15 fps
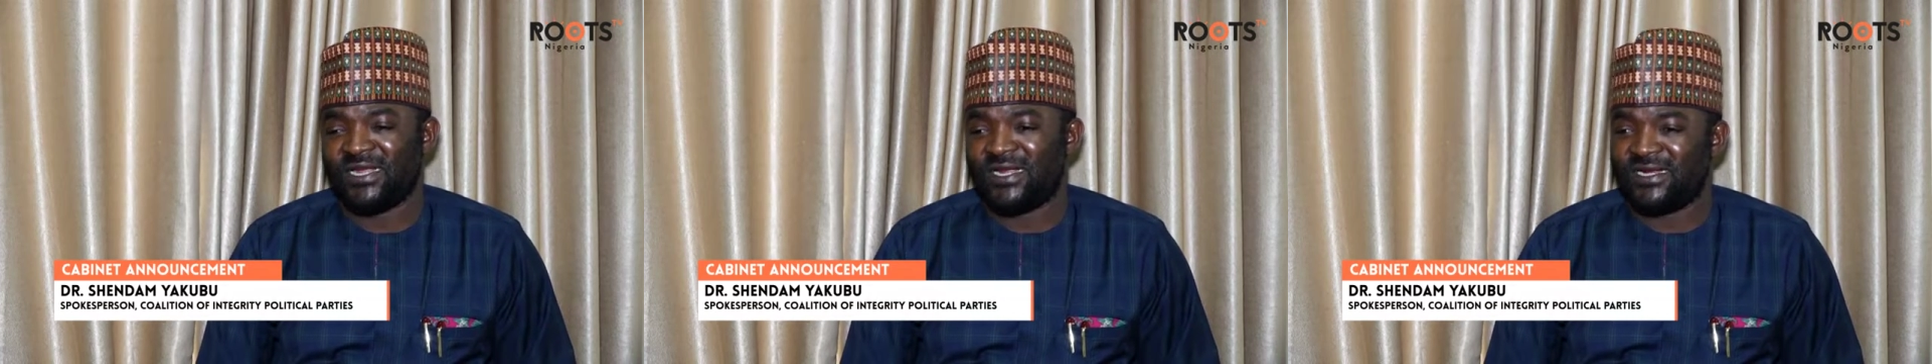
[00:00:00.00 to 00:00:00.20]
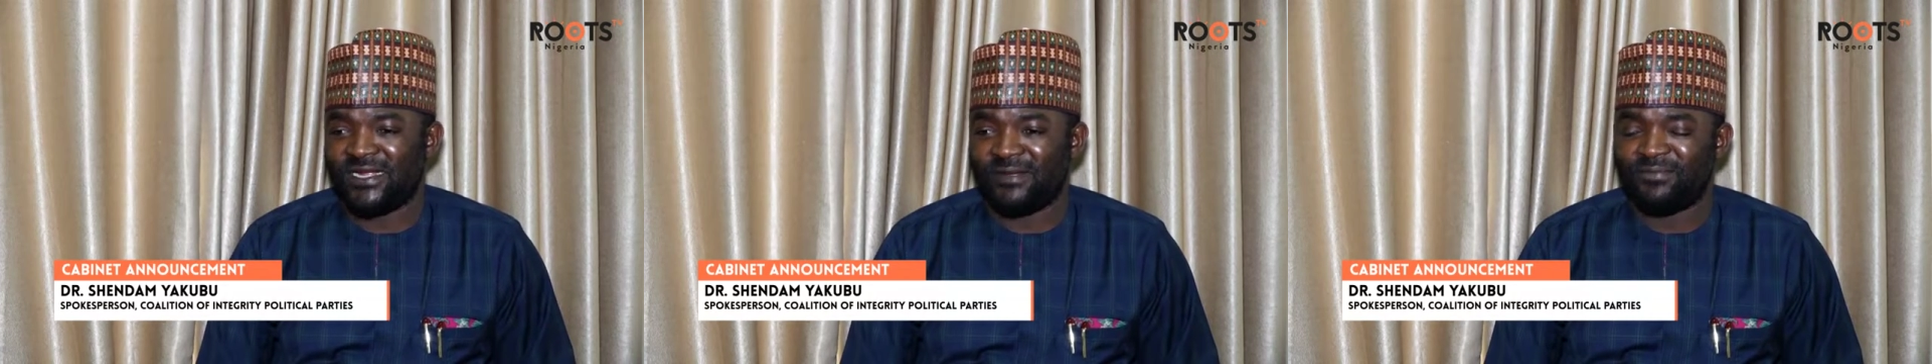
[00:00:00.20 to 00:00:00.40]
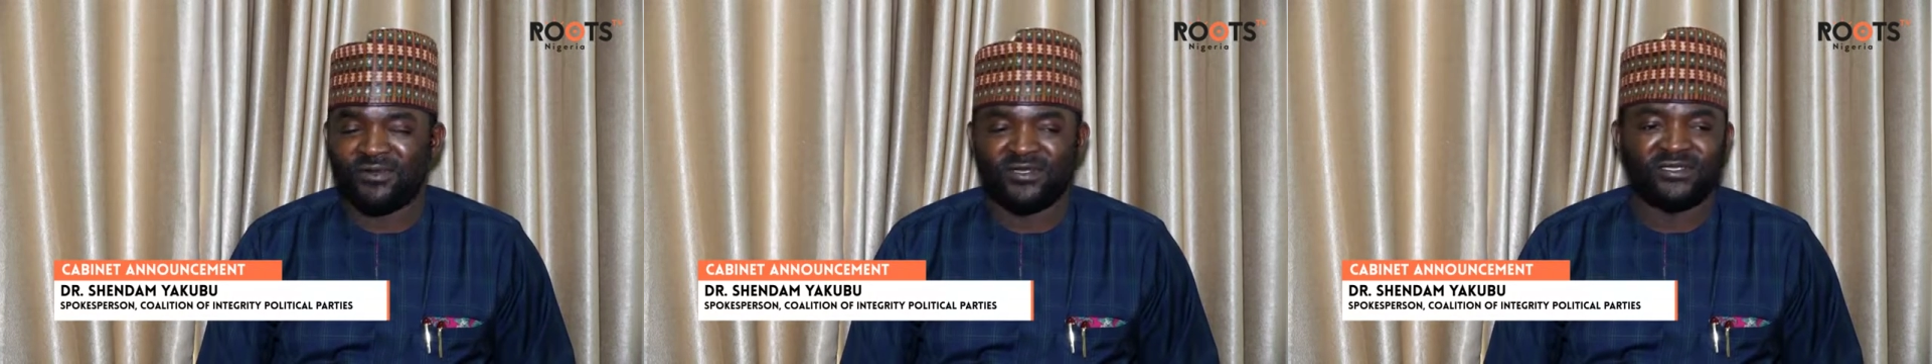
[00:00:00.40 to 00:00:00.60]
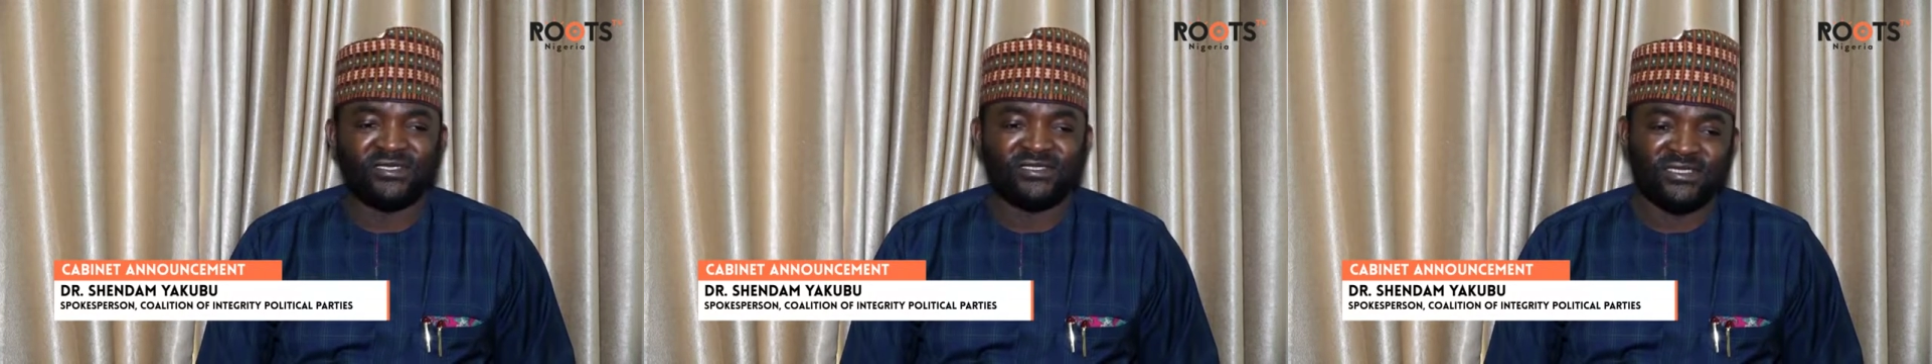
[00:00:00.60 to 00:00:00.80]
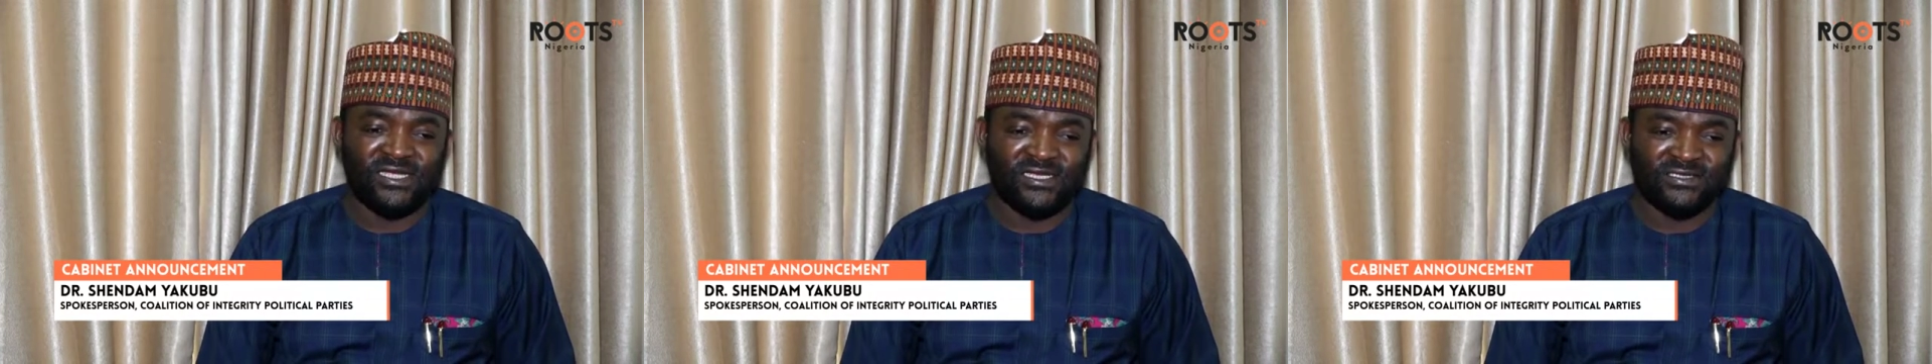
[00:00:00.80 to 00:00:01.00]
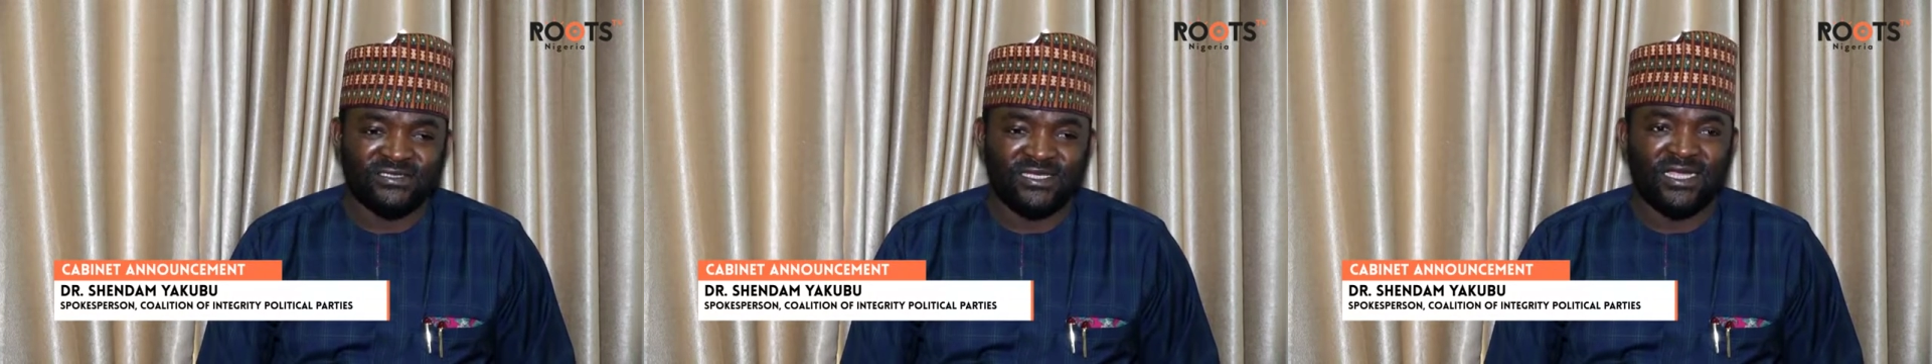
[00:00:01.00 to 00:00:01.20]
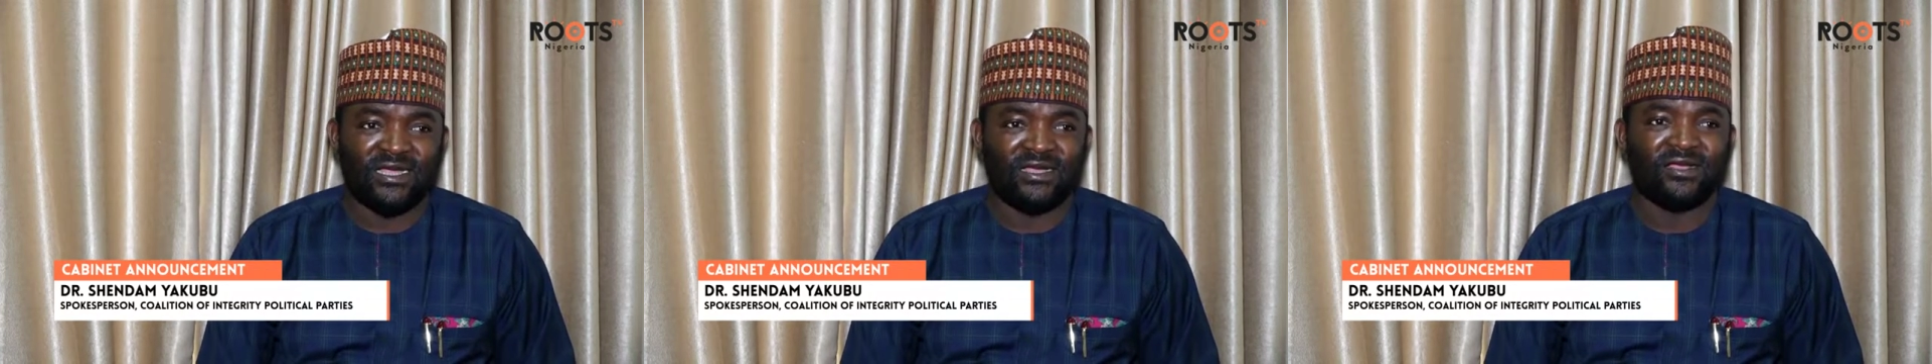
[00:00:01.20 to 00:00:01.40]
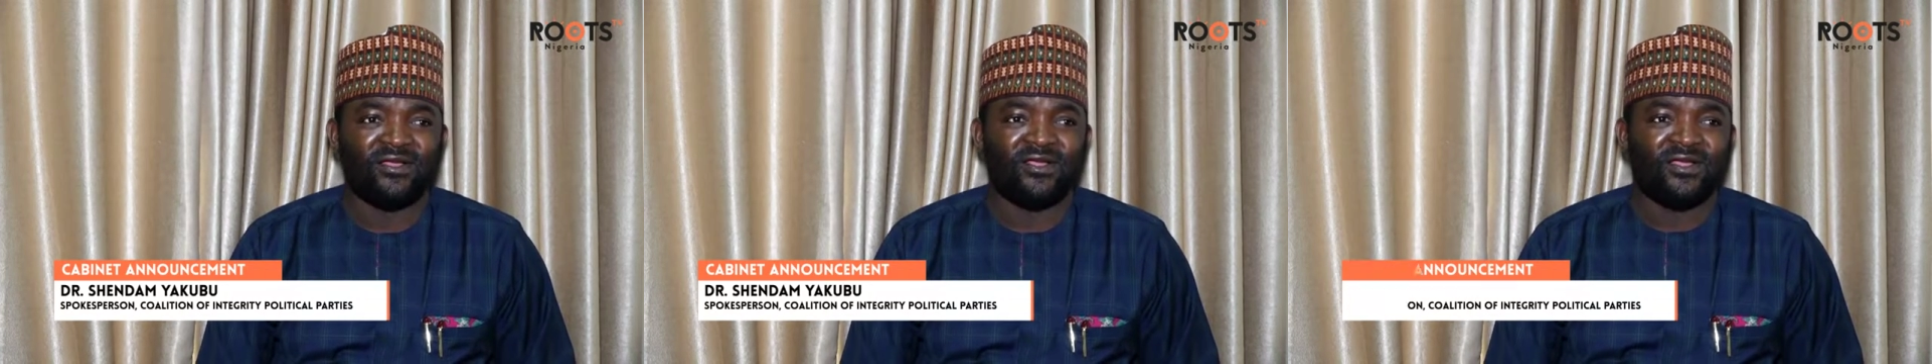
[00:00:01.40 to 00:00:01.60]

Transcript: and their politicians are